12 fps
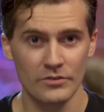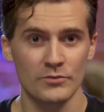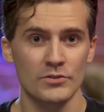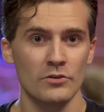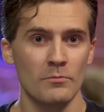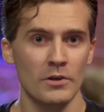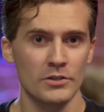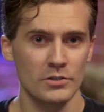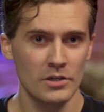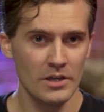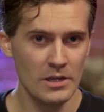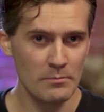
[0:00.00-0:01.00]
there's so
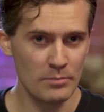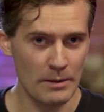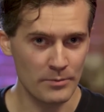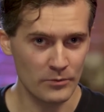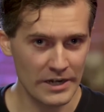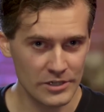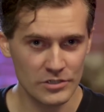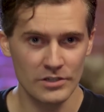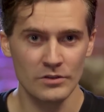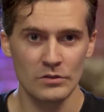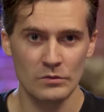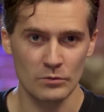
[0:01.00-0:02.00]
much
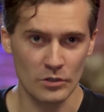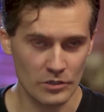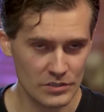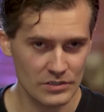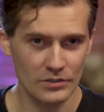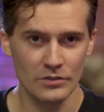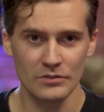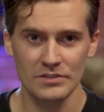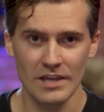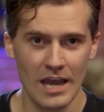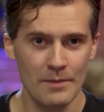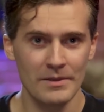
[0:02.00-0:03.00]
preparation, rehearsal,
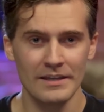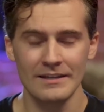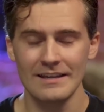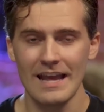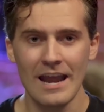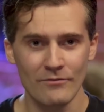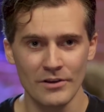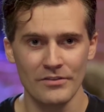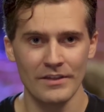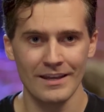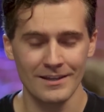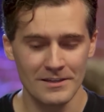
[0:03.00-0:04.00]
timing,
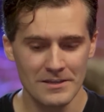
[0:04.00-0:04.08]
everything.